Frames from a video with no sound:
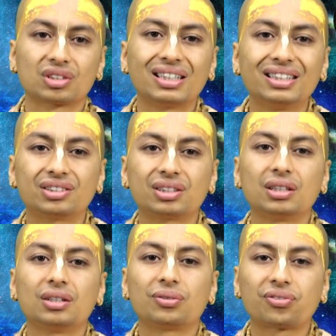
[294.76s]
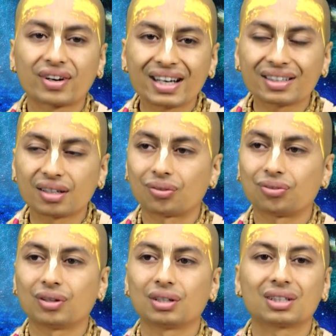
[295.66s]
is friend
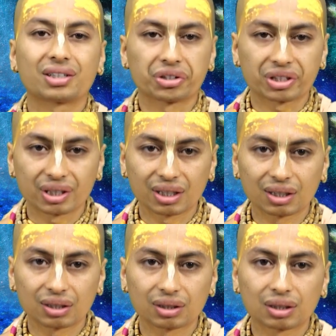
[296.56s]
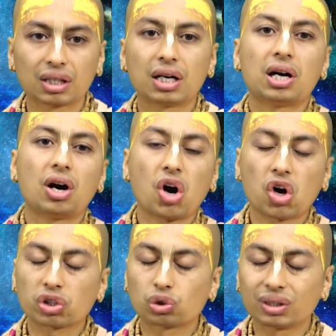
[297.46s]
of Krishna.
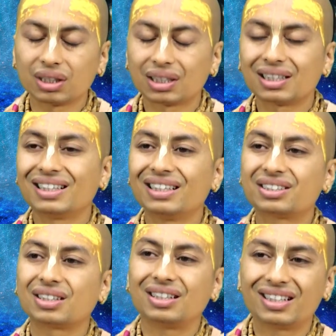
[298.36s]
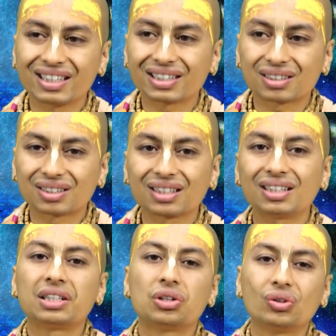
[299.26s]
Arjuna is a
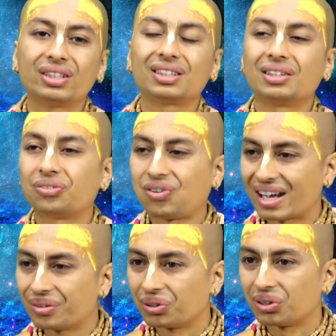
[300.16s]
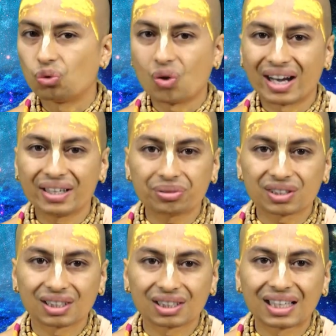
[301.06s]
grihastha with 5 wives,